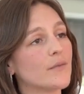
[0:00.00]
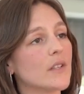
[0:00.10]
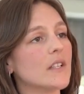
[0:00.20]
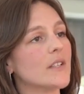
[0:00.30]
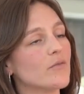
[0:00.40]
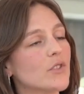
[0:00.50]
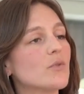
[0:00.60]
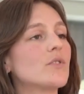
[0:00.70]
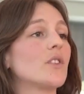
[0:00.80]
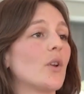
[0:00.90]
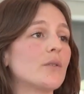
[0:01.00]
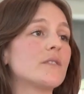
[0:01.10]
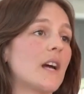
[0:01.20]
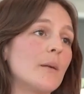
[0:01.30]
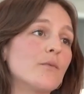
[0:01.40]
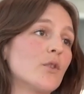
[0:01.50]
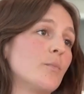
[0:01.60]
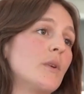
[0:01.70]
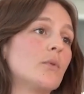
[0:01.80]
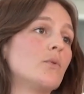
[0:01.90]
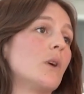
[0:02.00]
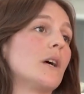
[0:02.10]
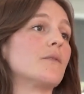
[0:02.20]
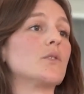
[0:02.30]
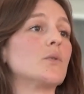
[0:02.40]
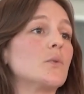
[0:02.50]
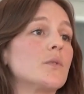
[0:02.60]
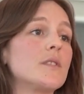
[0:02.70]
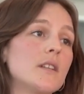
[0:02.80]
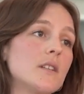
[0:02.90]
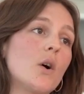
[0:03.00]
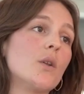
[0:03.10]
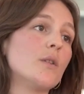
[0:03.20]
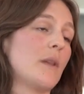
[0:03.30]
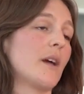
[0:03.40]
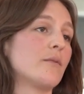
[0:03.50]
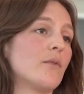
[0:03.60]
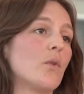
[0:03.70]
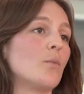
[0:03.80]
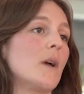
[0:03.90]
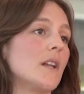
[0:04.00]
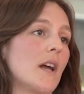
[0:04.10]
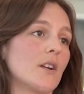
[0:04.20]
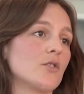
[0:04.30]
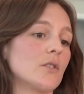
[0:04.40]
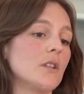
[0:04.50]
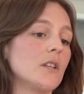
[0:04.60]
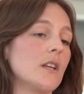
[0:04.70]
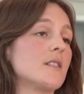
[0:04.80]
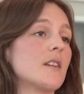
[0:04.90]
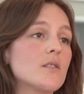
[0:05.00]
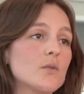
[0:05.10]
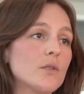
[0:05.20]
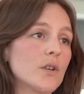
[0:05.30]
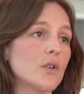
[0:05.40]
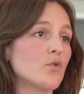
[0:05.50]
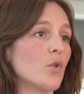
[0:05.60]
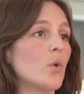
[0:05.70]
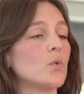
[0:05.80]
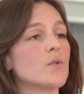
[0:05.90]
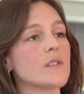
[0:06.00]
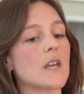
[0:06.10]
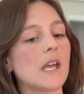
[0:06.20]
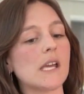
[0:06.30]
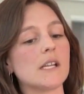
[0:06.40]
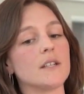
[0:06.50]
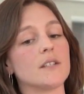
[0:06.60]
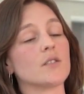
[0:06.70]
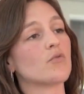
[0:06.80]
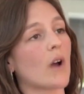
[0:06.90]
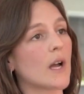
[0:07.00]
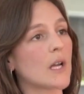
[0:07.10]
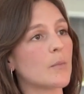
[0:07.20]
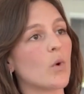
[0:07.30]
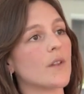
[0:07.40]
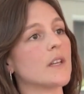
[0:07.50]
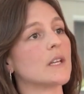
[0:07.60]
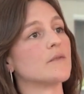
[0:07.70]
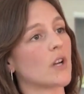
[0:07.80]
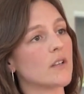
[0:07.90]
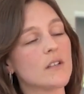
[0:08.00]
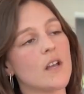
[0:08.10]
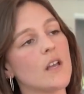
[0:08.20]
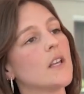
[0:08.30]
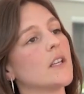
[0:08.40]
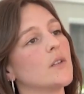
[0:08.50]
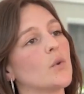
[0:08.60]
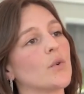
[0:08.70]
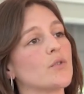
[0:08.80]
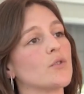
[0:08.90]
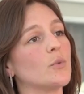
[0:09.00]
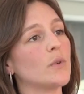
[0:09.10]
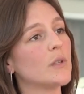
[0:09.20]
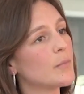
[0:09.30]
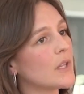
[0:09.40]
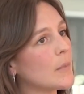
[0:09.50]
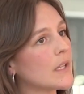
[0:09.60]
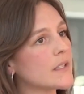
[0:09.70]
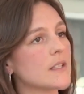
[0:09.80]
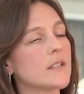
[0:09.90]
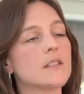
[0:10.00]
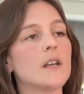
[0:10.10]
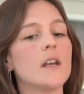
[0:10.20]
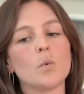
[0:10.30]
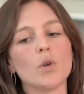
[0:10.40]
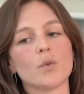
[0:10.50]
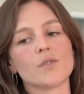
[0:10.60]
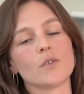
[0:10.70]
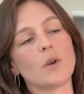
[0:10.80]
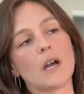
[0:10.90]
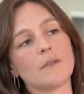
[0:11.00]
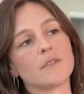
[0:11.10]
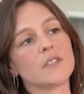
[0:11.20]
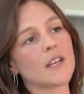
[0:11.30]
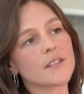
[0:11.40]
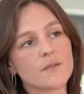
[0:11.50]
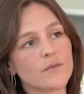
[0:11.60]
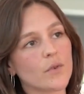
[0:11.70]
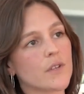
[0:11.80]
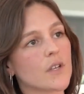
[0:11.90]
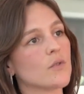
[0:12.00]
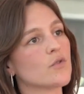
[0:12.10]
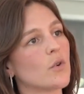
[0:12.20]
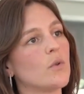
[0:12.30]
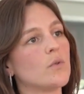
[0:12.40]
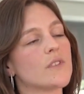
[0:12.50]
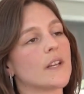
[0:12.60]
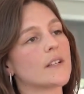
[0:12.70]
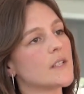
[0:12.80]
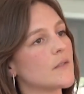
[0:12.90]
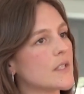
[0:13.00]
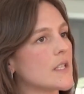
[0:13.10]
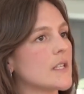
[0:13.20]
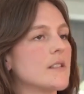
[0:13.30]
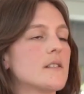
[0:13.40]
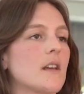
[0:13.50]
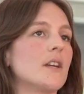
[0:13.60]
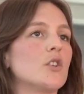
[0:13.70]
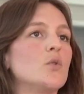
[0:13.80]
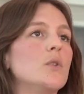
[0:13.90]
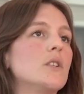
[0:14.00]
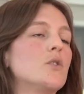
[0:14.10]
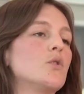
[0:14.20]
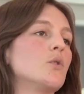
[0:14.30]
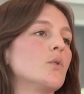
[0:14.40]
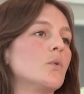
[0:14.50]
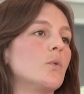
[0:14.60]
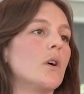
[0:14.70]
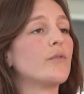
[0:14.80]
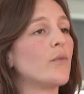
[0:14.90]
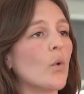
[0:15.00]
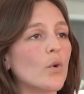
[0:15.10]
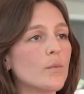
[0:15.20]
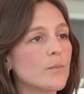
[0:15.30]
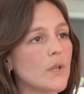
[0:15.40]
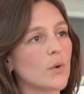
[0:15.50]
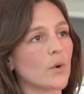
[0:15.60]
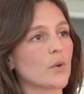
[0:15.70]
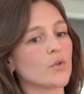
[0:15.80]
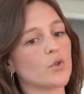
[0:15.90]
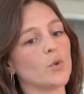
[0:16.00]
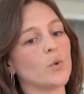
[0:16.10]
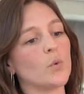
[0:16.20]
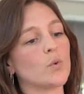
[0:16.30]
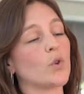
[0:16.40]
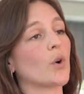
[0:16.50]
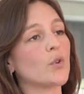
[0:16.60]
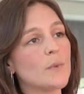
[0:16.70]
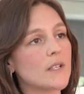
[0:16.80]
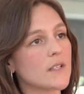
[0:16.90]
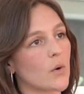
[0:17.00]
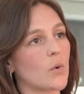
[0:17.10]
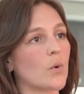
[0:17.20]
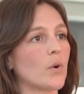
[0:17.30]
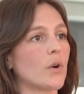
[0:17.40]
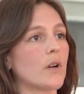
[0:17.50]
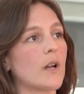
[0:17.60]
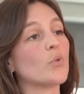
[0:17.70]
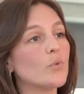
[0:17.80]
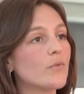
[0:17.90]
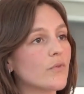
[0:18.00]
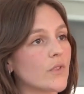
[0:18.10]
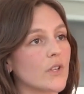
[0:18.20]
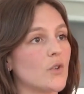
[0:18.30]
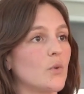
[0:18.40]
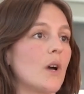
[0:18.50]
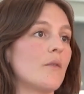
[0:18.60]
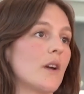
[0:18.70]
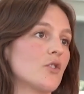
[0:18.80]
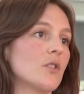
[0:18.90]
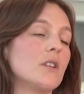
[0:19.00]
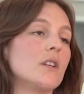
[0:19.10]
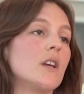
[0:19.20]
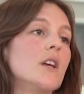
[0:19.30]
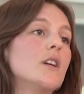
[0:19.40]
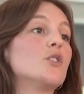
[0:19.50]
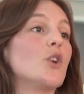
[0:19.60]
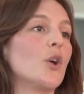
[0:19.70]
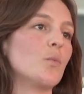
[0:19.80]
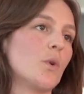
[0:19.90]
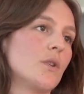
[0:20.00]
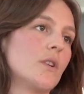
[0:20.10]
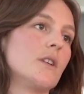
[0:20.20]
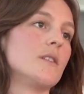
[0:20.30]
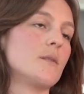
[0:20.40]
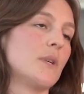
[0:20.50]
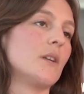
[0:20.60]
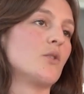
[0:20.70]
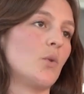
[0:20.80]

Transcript: Definitely. It reduces a lot of time for the people who have to sit on the platform and actually attest to the controls and describe what they have done in order to implement it. We also have tests for the controls, activities that you need to perform in order to document or prove that you have actually done what it is being